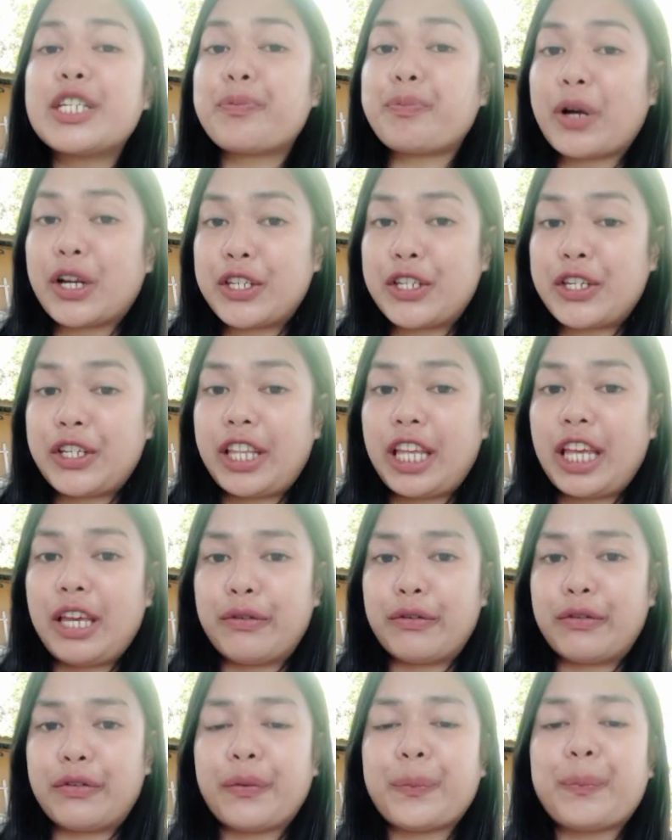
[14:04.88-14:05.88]

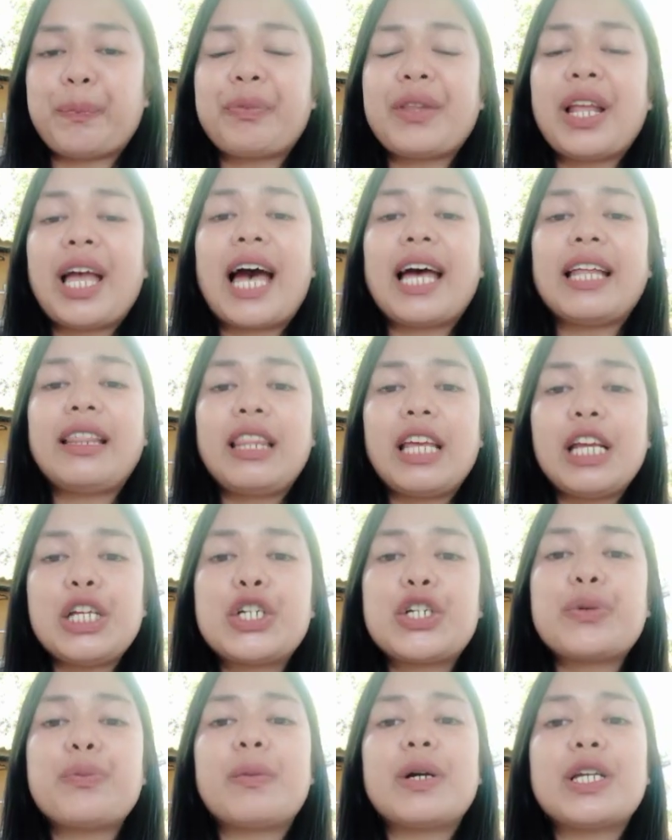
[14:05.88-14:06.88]
positive. A
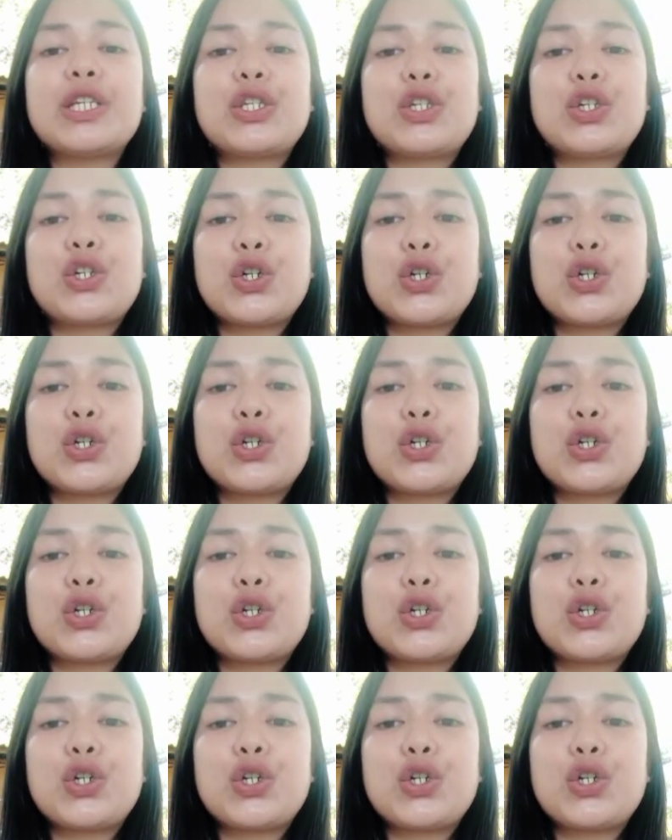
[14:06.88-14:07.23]
teacher must